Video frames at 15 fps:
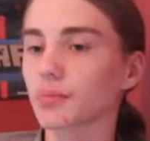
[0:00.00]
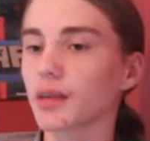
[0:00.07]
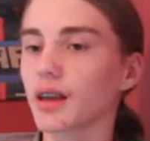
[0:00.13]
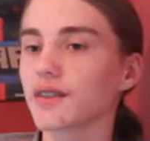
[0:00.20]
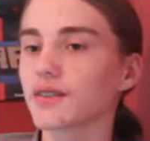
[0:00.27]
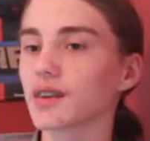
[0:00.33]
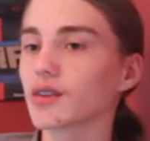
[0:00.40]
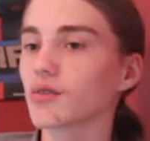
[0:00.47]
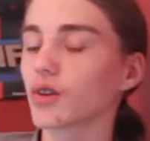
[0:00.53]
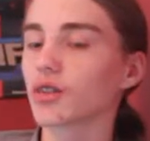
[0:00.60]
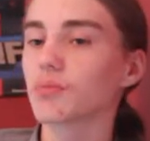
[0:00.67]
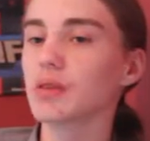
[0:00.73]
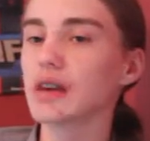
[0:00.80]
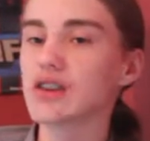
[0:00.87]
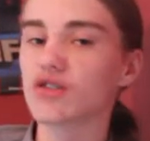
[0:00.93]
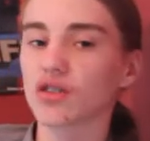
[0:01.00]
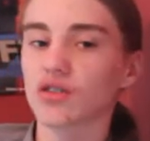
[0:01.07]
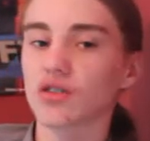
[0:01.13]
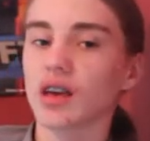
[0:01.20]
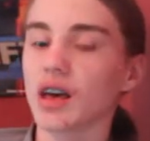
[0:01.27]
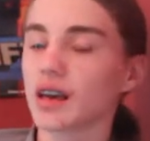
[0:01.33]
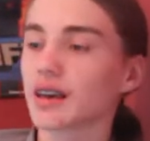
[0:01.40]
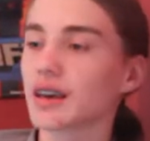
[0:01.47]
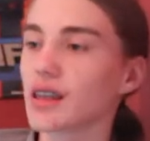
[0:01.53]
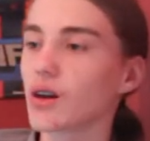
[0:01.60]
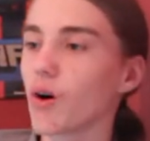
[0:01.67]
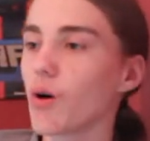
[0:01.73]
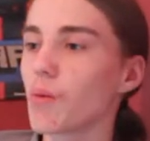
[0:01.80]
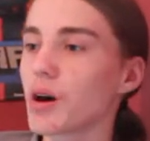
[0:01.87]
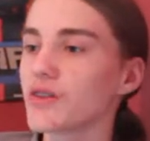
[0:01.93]
So then I had to replace it with me
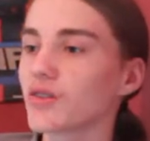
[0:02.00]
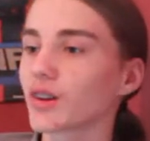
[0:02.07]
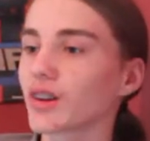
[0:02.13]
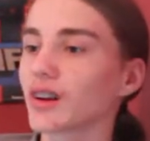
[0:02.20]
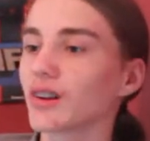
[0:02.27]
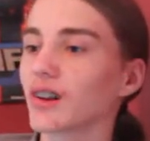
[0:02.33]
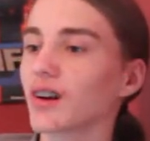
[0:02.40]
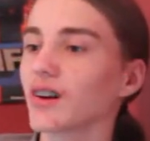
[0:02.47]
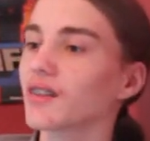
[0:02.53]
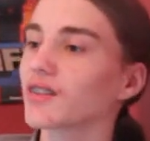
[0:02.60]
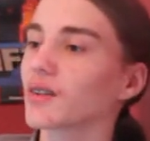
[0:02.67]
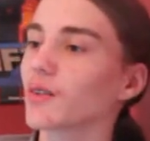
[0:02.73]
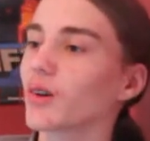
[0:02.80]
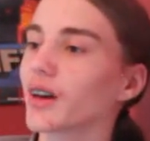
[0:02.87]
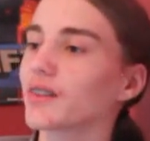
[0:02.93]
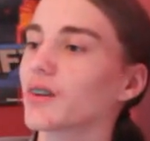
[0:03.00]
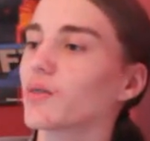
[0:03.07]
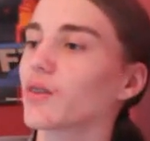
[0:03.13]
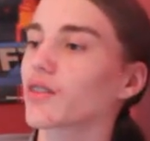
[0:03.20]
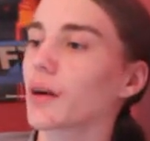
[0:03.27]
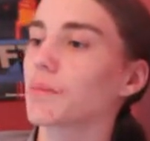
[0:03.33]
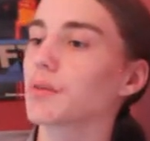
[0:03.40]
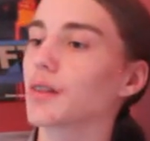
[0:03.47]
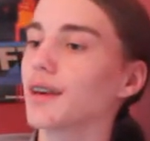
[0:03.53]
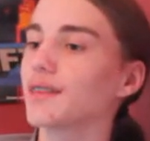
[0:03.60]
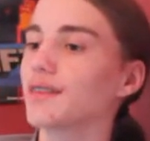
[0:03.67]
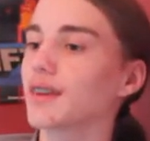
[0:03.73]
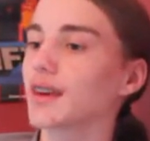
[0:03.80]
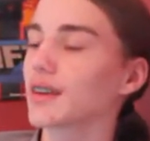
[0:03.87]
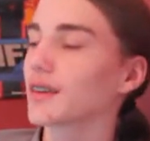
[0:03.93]
just getting all my dirty clothes, and what I
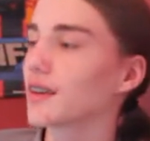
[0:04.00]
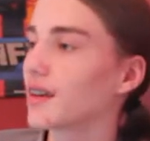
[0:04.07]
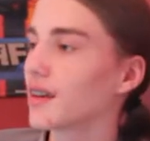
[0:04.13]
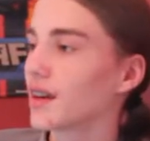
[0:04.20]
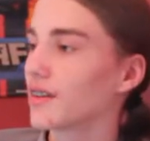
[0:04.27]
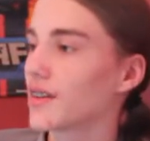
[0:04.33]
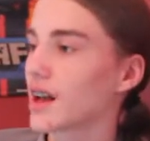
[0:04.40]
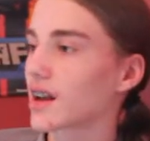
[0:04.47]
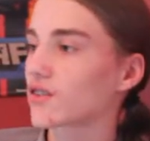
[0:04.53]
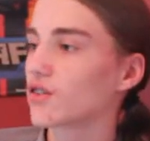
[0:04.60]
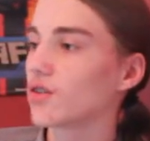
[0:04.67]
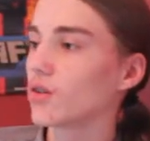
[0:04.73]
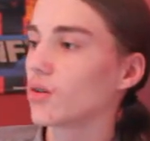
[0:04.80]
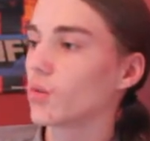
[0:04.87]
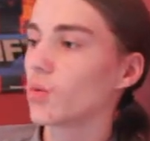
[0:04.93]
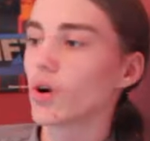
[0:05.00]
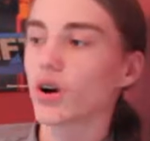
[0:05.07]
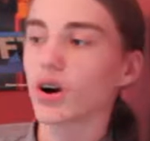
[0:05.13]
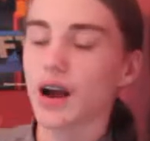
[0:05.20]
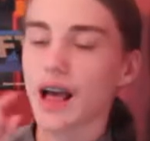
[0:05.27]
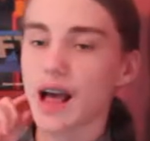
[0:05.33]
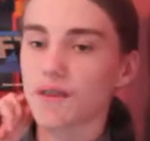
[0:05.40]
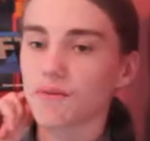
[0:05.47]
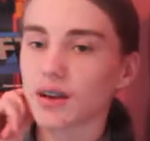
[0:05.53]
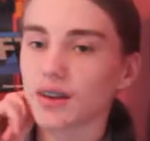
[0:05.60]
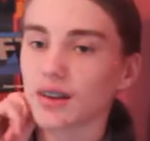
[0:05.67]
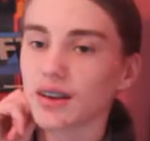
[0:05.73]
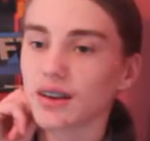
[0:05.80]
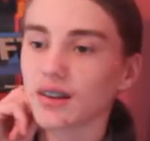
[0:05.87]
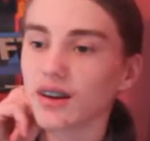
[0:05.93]
did was I placed it next to
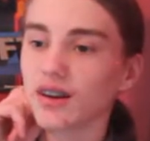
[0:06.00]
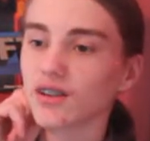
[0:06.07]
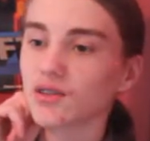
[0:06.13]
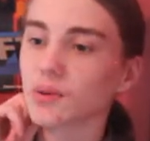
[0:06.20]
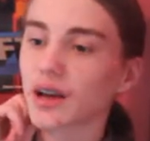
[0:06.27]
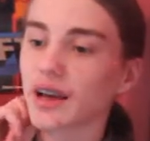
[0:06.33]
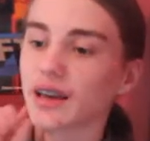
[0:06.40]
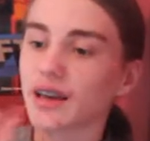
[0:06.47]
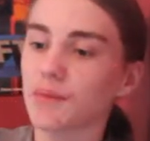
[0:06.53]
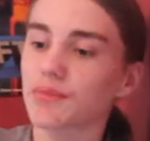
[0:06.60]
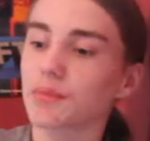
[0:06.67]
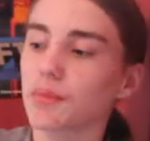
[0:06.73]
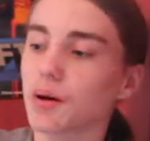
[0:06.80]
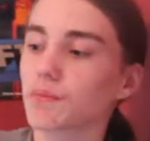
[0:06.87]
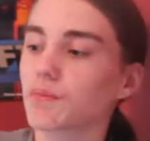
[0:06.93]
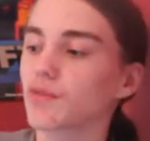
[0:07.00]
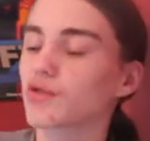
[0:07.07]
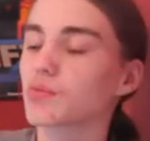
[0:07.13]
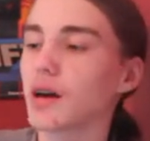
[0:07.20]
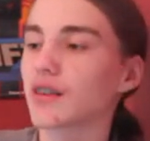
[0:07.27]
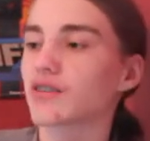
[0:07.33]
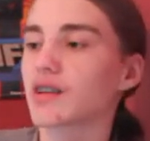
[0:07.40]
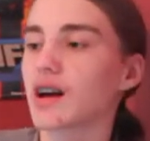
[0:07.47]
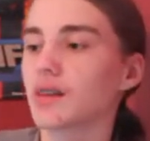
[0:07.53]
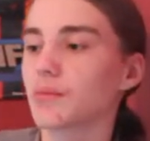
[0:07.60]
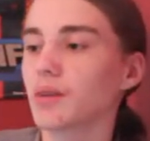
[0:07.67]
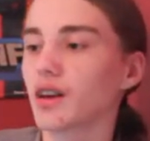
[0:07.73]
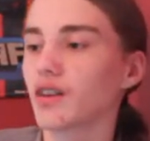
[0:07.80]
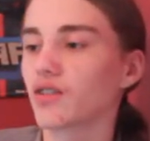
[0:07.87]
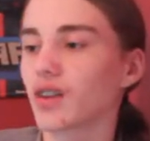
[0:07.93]
where I had my clean clothes, but I kept them up
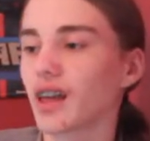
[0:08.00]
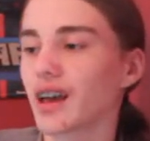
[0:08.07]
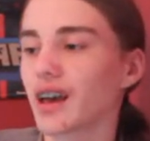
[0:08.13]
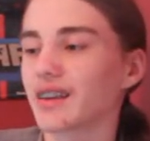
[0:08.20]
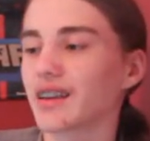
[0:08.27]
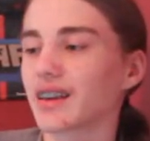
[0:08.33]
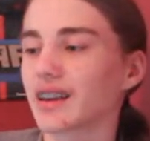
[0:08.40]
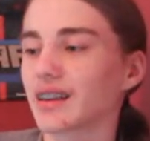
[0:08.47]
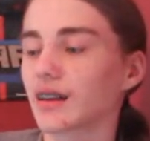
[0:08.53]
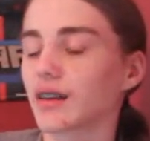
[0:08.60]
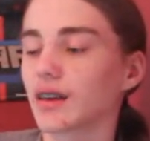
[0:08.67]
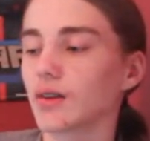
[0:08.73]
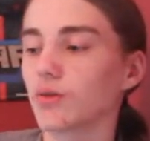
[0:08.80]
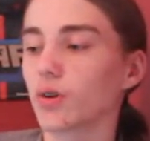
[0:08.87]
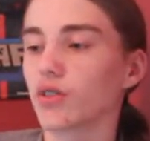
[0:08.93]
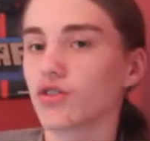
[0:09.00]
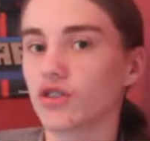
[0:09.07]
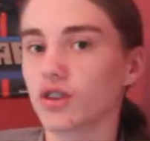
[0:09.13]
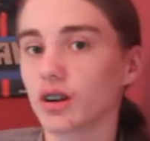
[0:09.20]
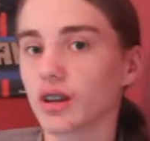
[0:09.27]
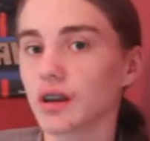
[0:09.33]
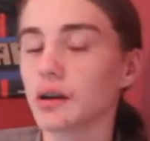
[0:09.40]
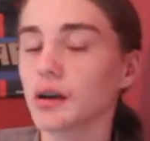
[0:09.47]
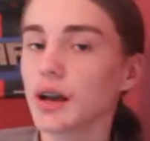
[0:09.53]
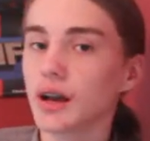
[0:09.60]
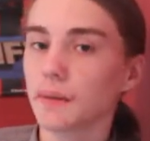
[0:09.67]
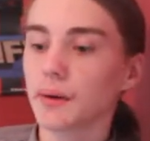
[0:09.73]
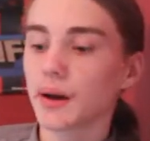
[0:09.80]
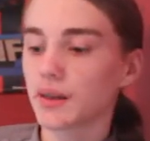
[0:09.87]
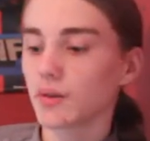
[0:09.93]
spaced out a bit so that I didn't get the clean
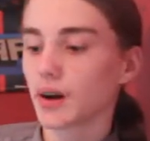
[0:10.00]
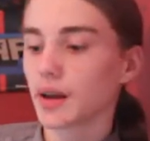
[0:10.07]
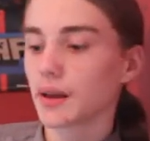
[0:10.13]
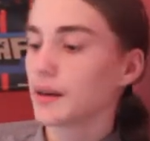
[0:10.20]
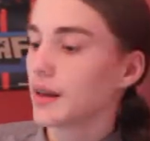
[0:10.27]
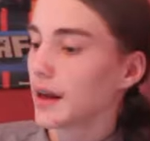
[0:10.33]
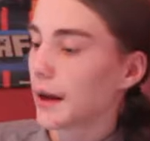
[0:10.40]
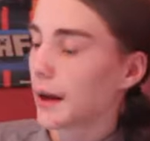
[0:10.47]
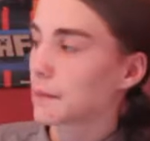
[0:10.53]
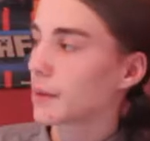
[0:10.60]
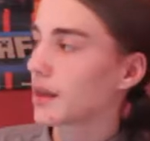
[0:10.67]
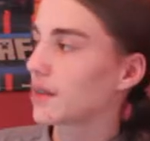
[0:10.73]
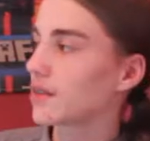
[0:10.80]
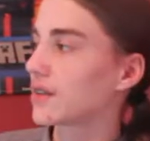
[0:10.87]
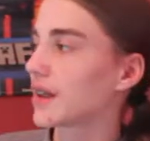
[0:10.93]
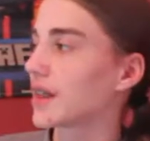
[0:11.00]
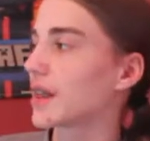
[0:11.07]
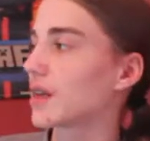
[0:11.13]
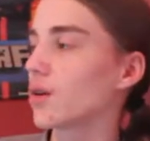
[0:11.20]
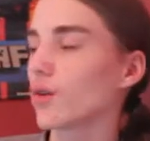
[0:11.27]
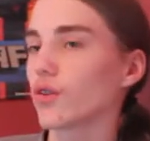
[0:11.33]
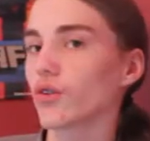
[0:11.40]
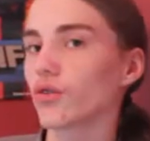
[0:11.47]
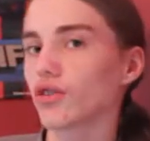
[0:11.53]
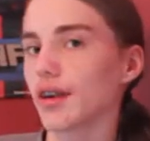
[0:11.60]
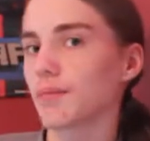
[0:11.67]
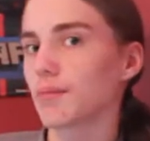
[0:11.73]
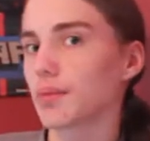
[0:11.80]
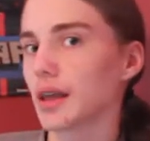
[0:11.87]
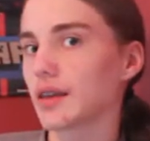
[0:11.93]
ones dirty. But anyway, I placed
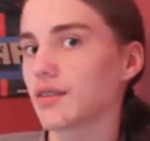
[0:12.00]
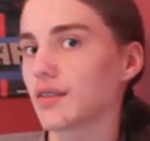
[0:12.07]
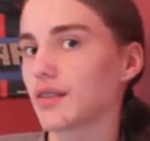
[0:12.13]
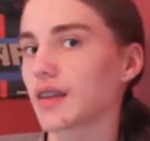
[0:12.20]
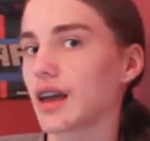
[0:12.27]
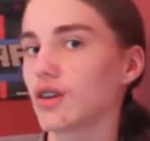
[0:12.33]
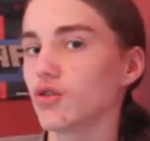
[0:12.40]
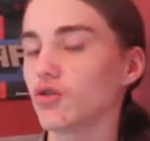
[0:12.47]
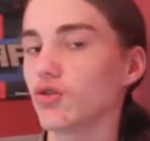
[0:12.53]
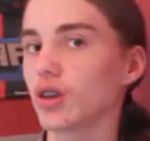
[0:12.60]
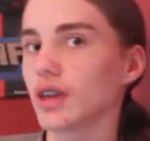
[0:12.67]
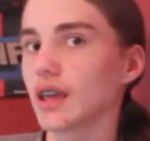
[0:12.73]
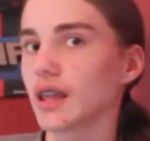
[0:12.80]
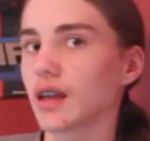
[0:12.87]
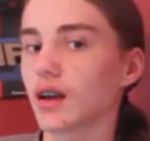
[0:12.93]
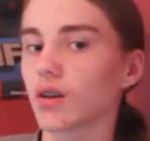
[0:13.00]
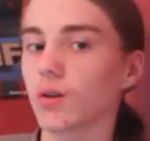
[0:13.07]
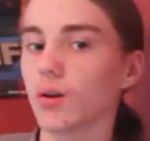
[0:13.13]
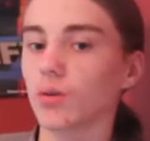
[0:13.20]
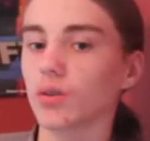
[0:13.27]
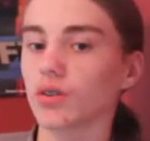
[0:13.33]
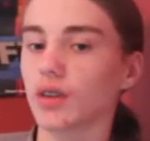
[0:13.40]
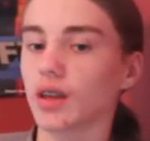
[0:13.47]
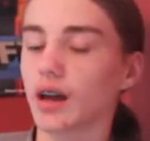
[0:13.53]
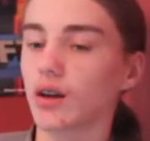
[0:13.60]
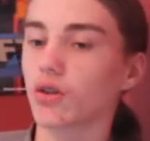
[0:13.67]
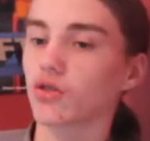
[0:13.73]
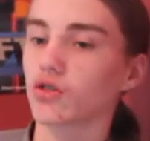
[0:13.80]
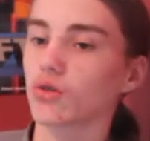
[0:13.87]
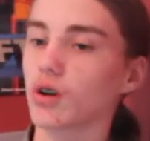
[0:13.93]
it in all those same places that I usually get it,
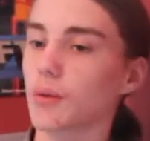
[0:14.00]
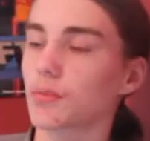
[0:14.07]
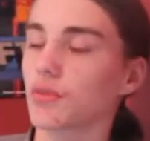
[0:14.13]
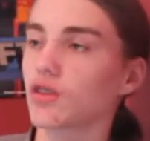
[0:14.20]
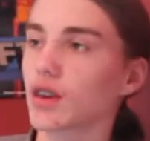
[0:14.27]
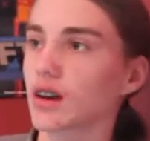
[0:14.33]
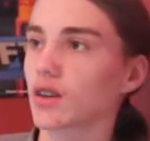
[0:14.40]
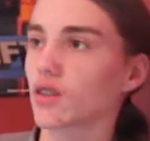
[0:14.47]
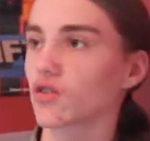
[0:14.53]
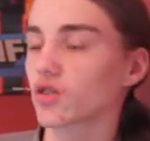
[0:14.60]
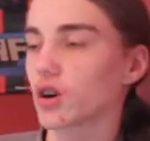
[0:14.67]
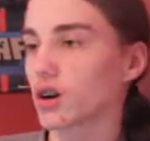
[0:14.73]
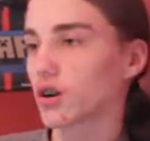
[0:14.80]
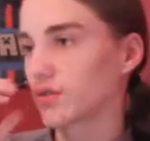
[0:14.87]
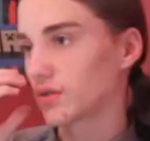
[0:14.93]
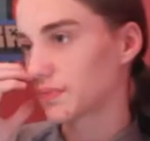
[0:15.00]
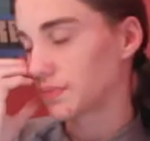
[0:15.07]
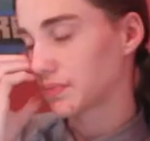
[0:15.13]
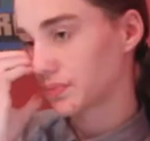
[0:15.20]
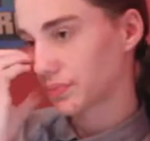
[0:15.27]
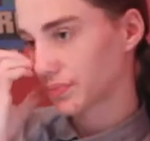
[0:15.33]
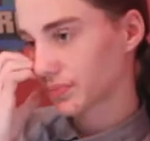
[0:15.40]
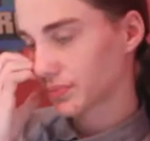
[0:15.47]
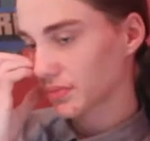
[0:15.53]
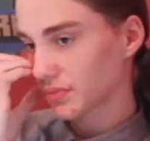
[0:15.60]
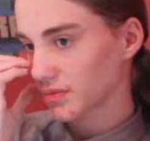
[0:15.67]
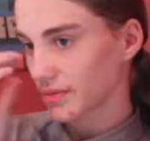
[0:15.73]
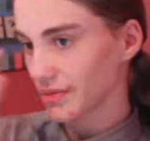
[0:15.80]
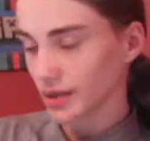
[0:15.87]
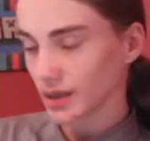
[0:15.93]
along with, I also grabbed the stick and the scarf